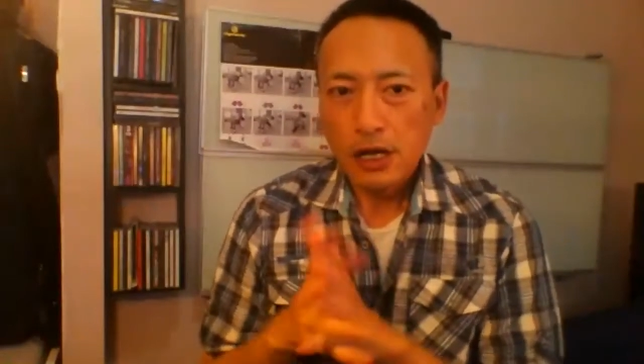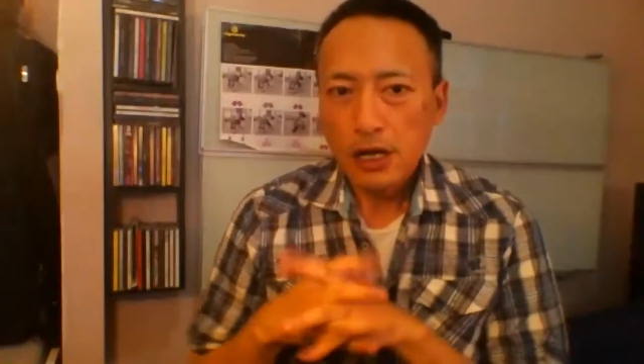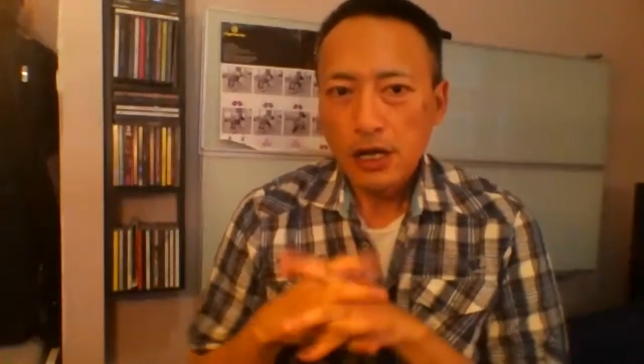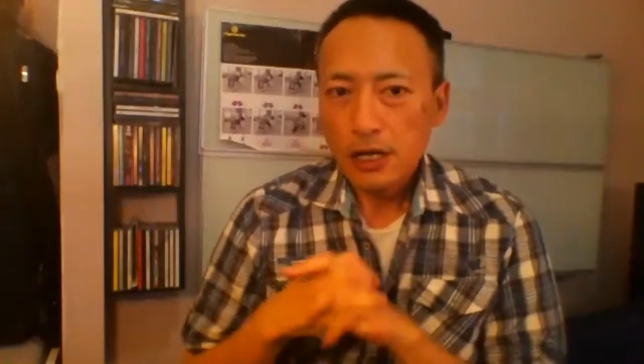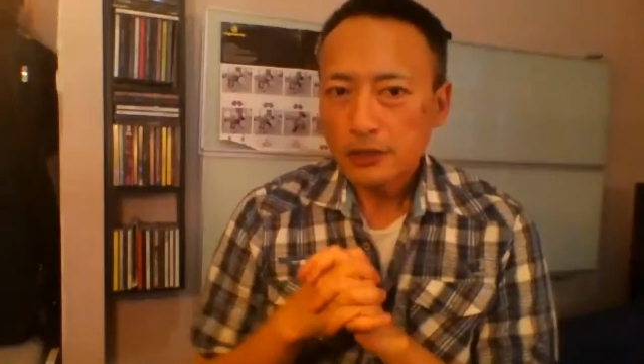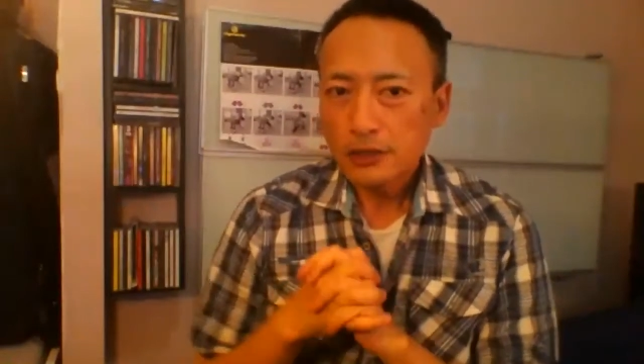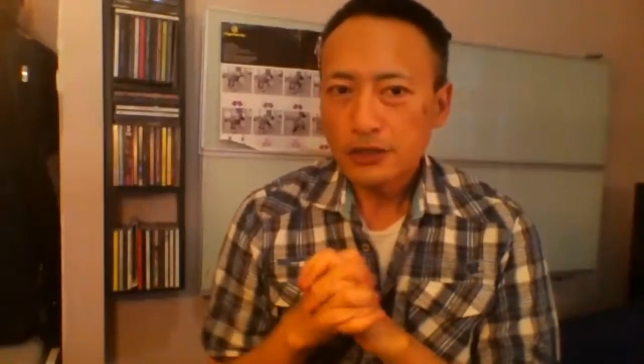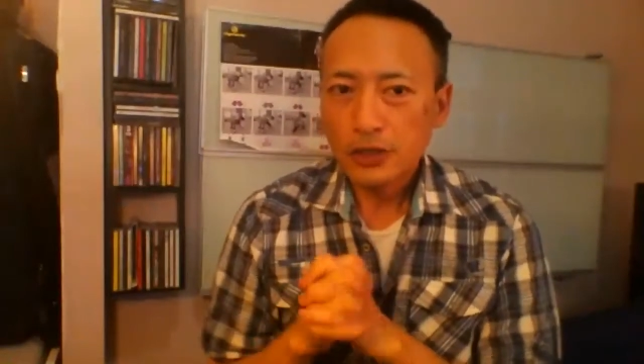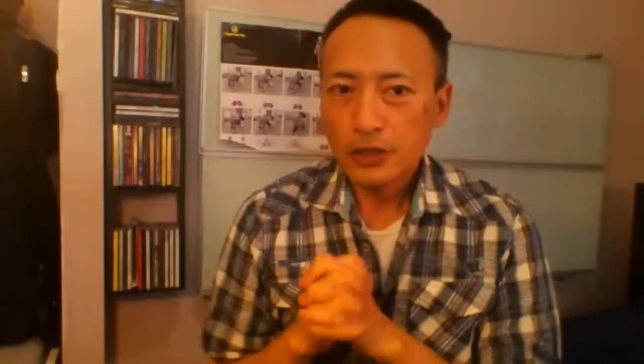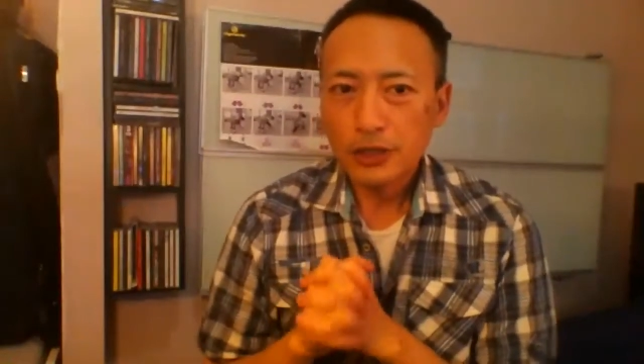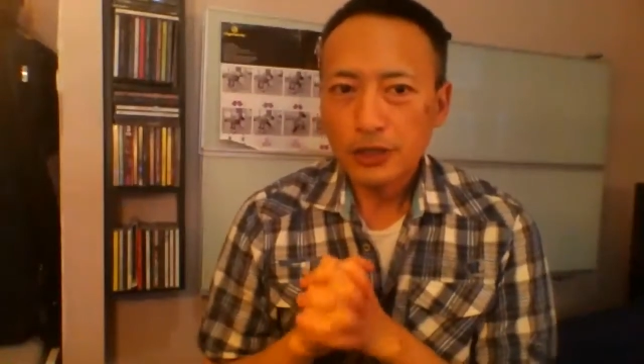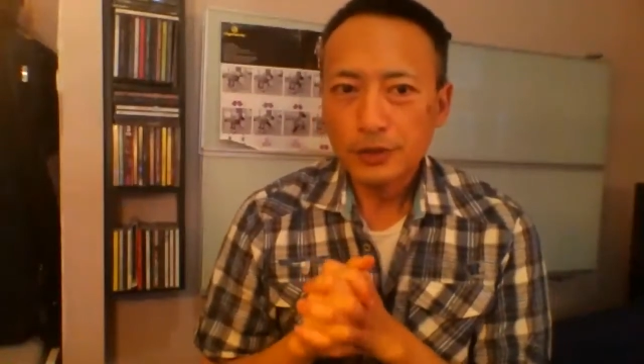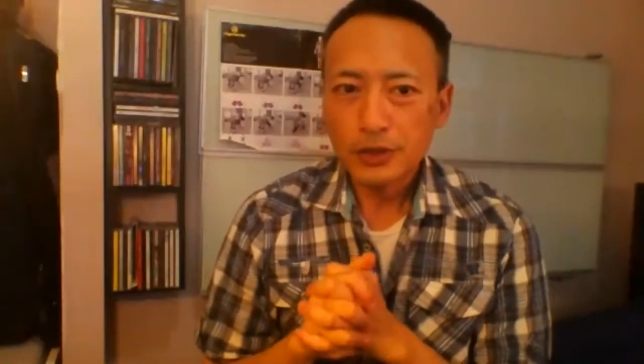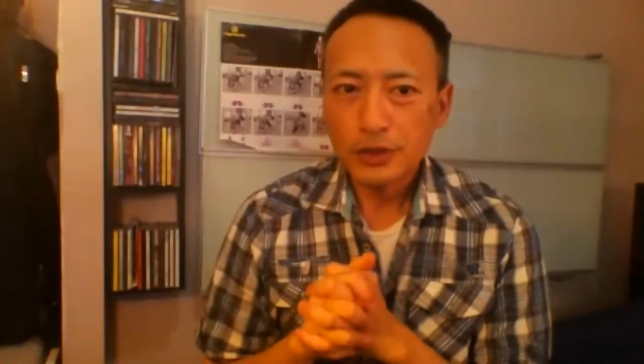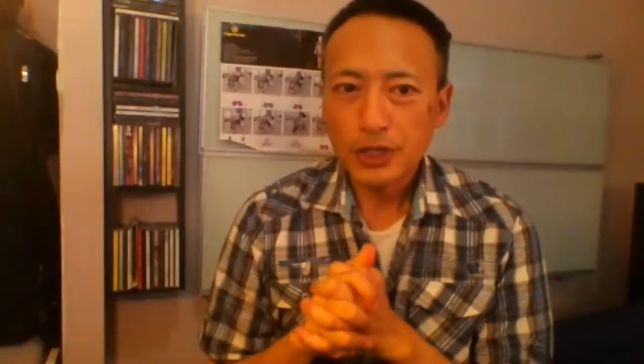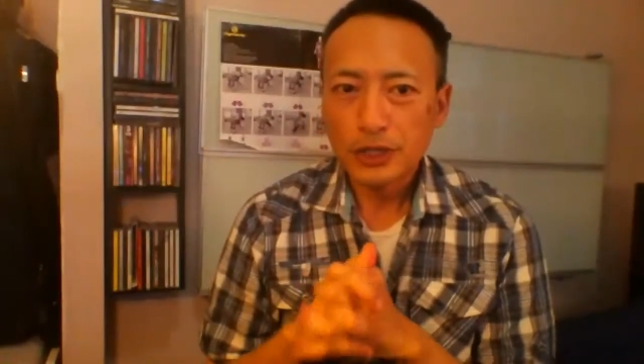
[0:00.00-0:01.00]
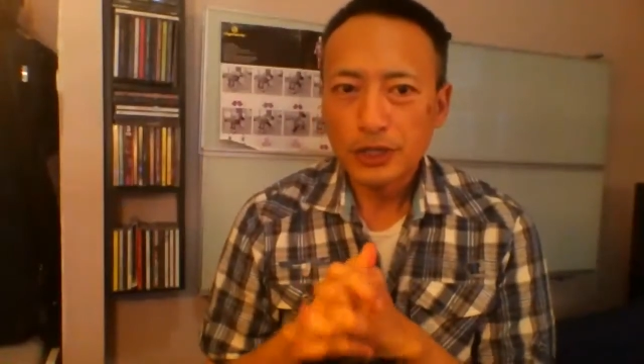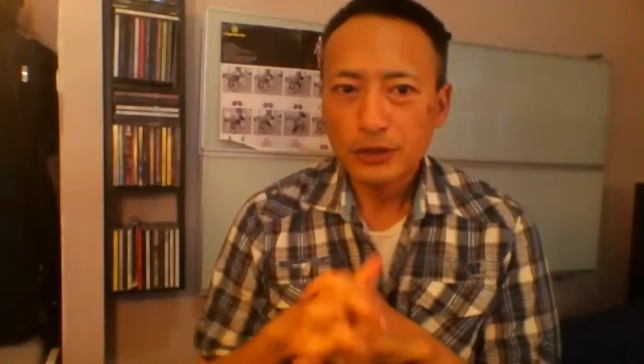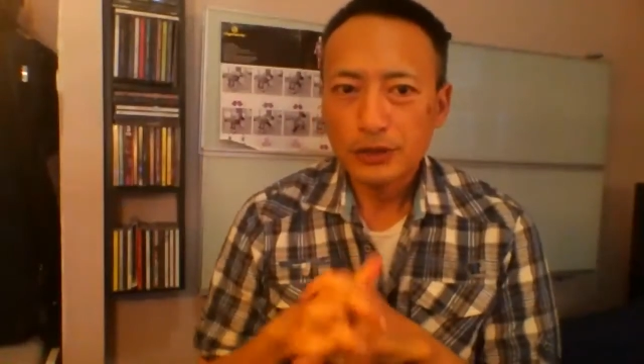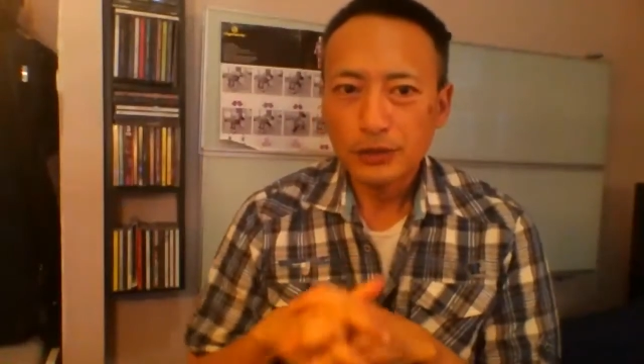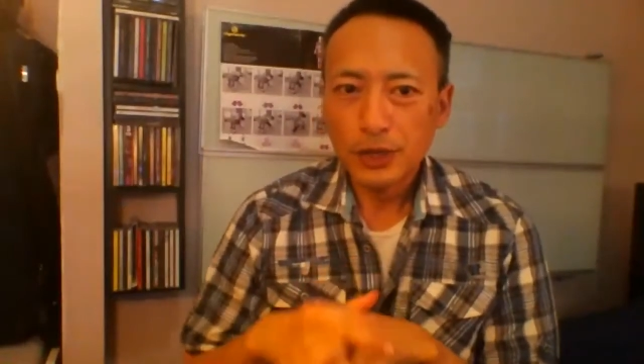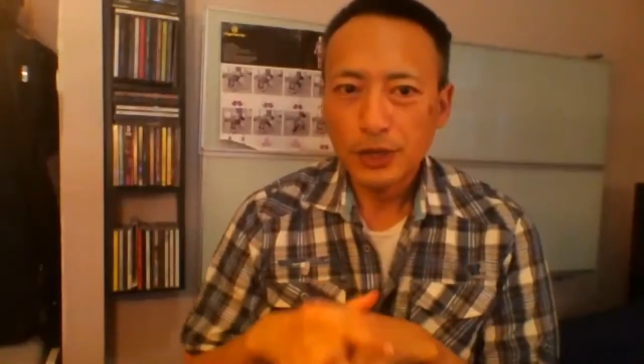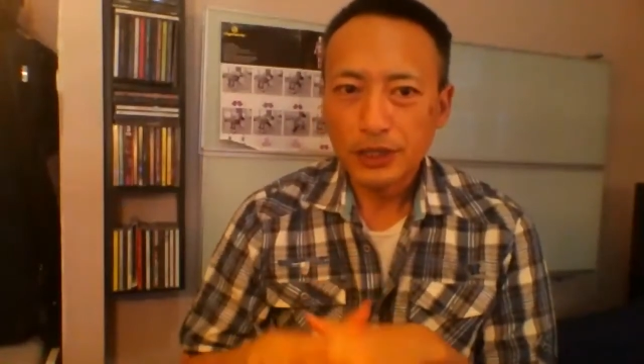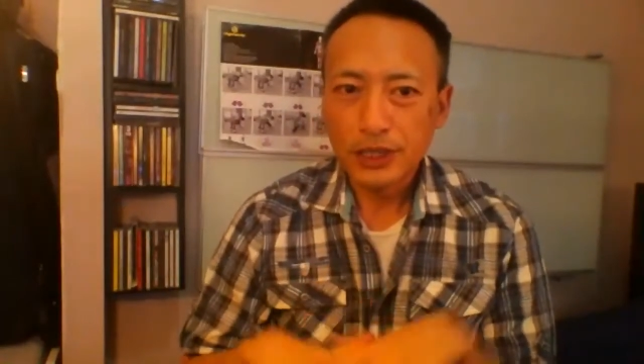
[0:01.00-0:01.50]
So let me try to do
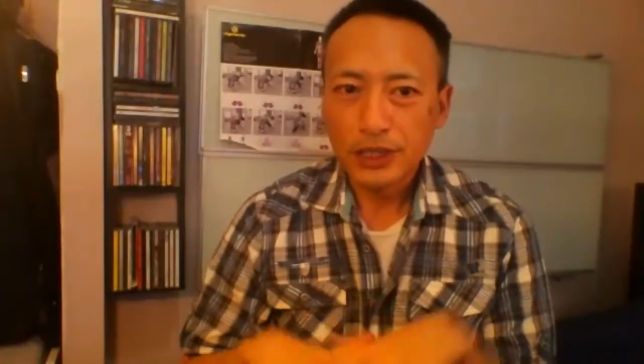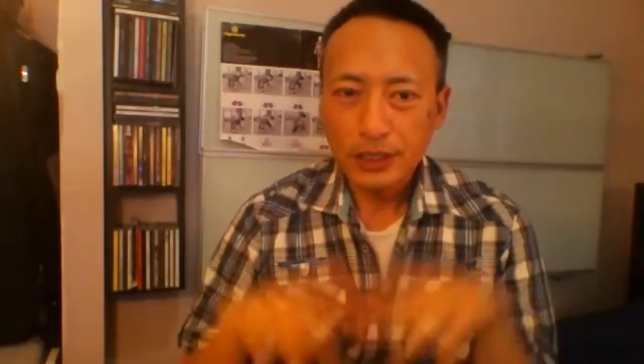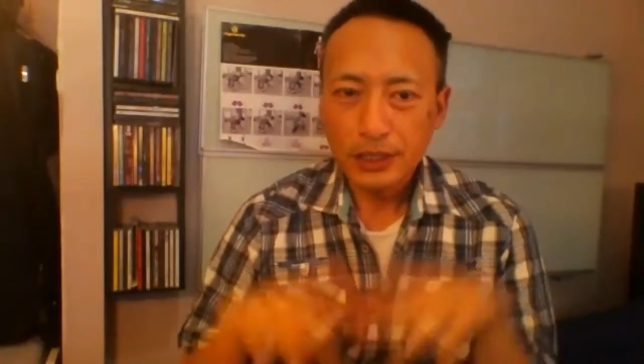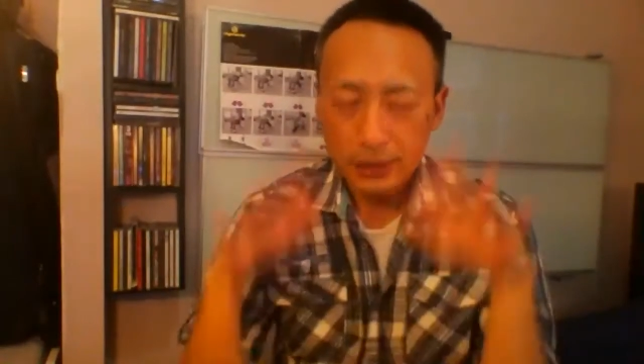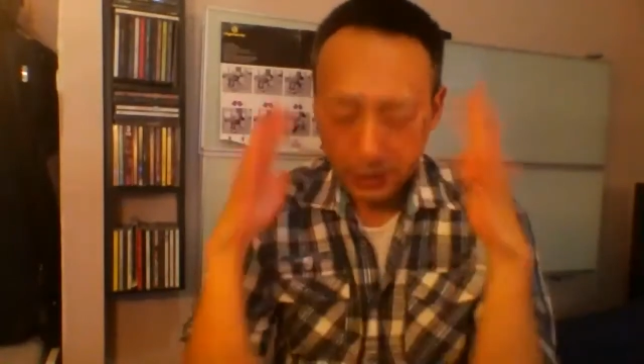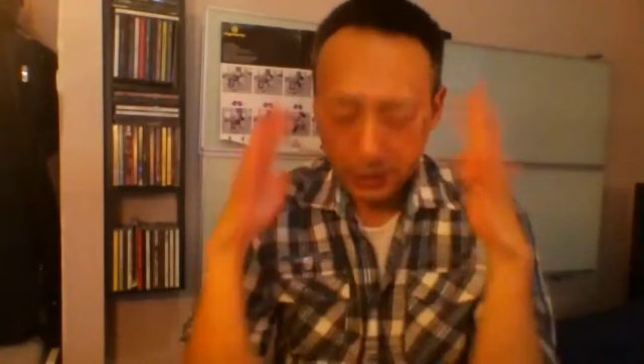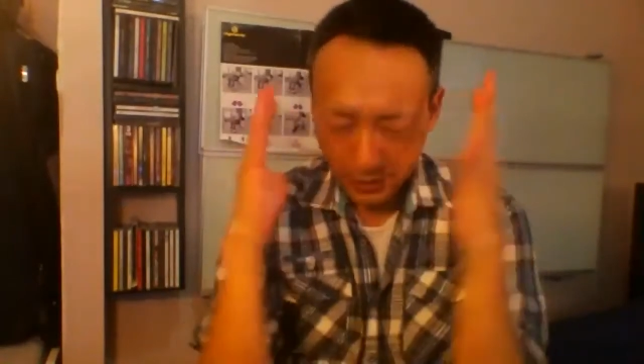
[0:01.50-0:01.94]
Rick Dees.